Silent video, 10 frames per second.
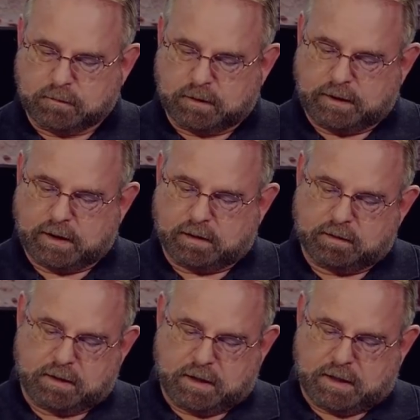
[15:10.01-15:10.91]
yeah,
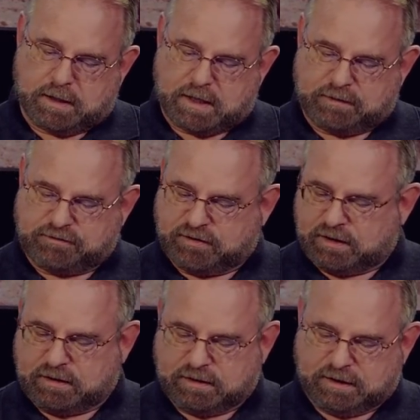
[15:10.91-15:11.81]
that's
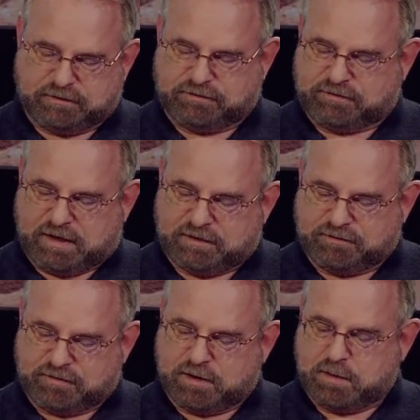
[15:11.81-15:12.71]
uh, it's it's
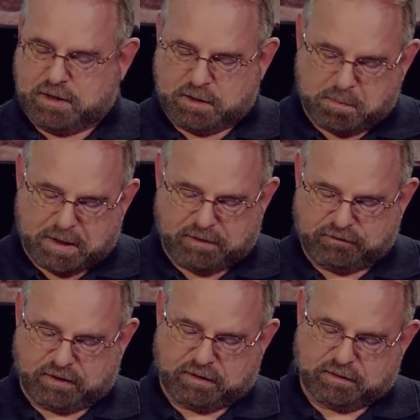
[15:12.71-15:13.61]
a, an
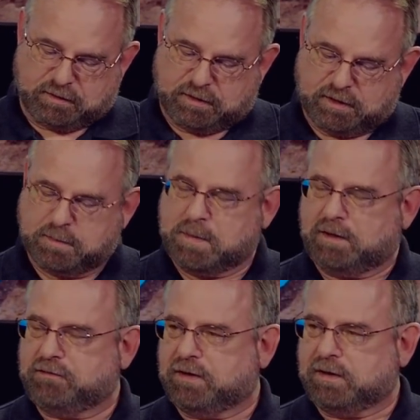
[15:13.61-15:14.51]
amazing an
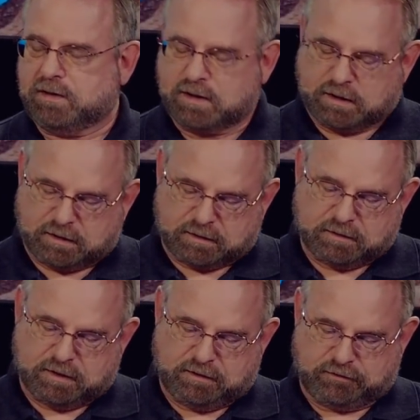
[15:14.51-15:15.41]
amazing uh,
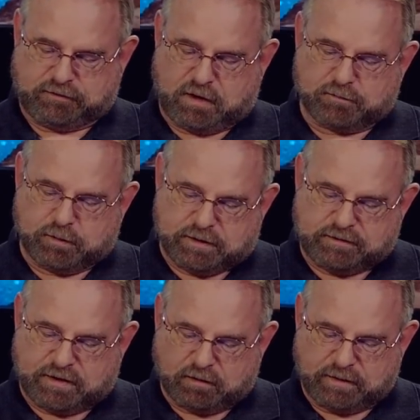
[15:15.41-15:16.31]
discovery, the
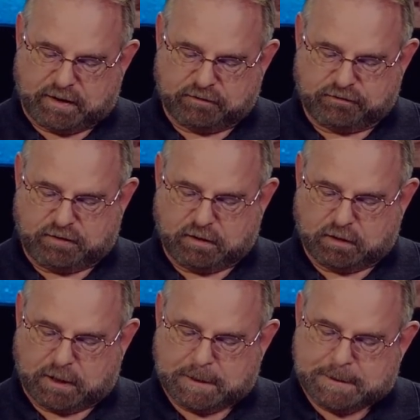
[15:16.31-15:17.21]
Tel Dan
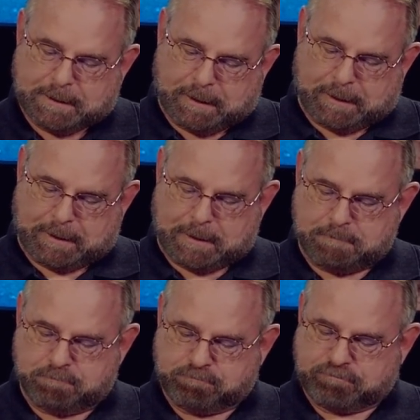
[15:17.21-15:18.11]
Stela.
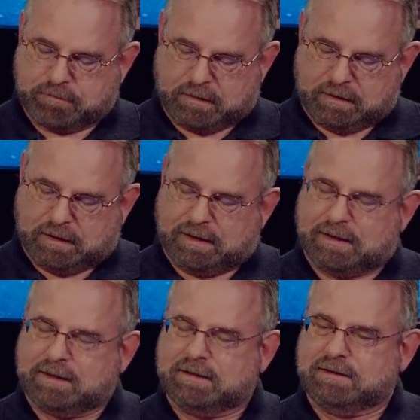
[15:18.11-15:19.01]
Um,
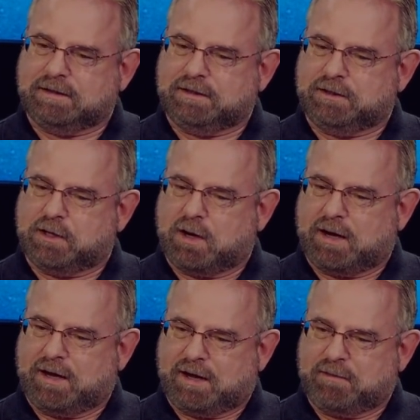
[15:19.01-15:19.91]
uh, you know,
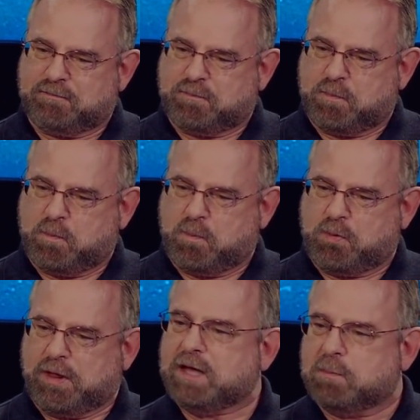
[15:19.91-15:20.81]
I, I
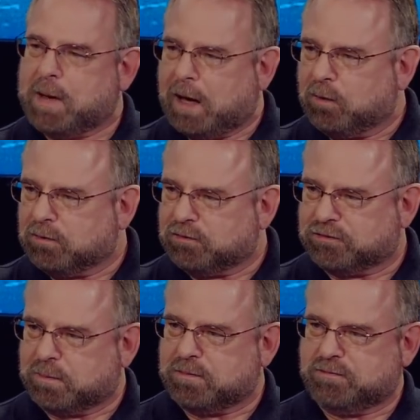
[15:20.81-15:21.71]
think about
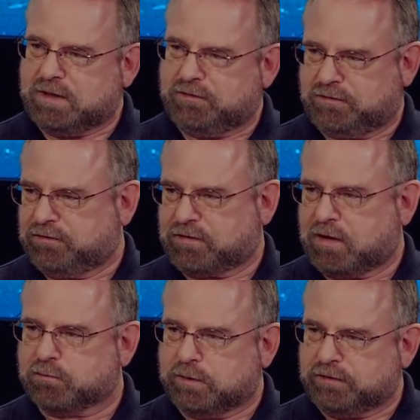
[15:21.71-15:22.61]
some of these
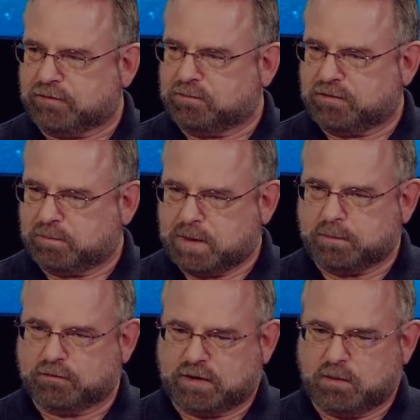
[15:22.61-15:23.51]
discoveries, some, um, some
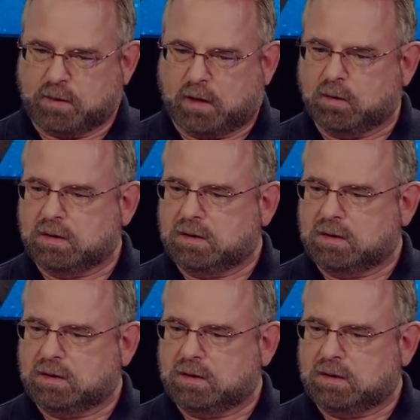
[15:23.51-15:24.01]
people say, well,